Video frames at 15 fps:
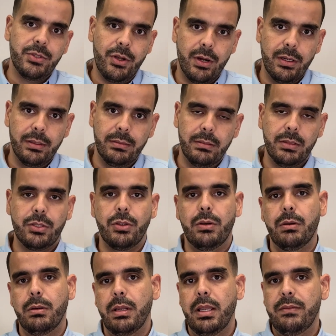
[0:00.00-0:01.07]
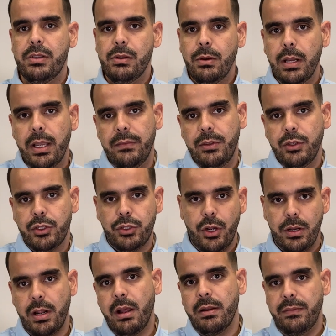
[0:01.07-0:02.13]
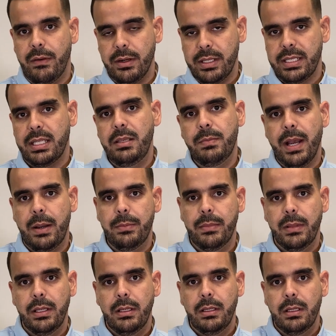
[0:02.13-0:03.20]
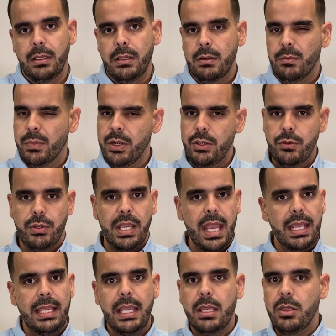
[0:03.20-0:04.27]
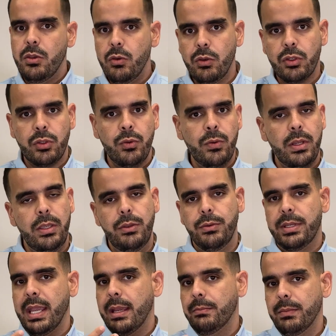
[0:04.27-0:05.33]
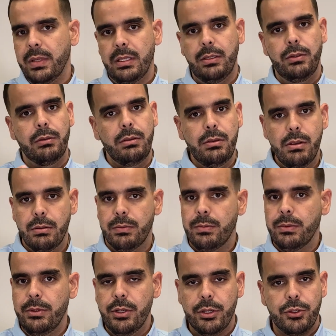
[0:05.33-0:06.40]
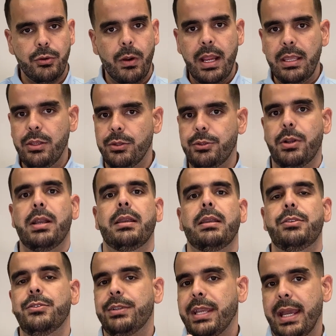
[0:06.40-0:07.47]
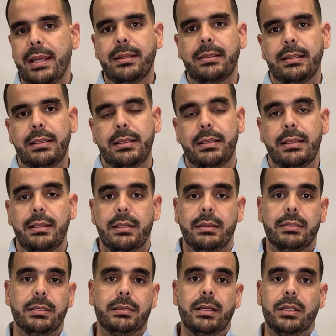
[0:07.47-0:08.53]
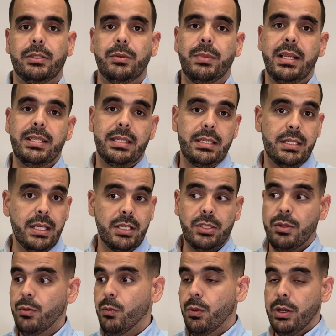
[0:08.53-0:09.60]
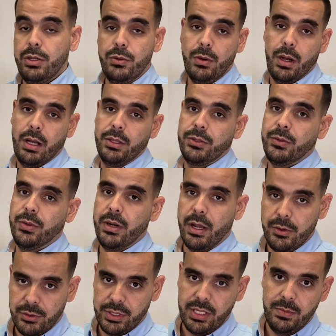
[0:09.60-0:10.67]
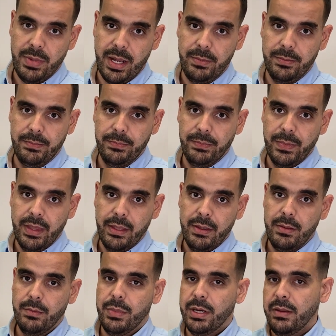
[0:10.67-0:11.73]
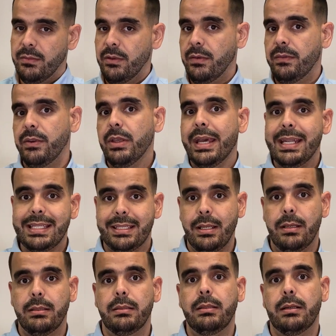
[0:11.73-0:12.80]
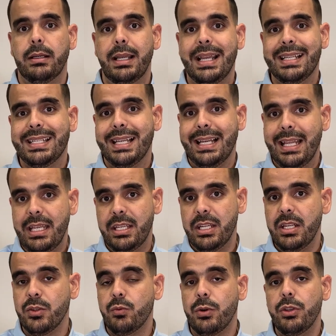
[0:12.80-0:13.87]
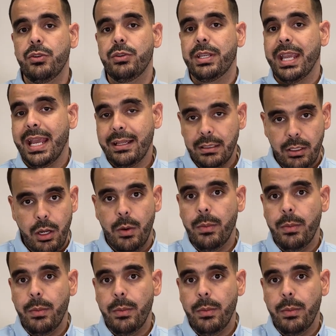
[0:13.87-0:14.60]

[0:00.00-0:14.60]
are. So if you start off on a CPAP, but you can't get used to it, you're trying and you can't, the doctor might suggest to run you onto an auto CPAP. But if you feel that it's the exhalation is where you can't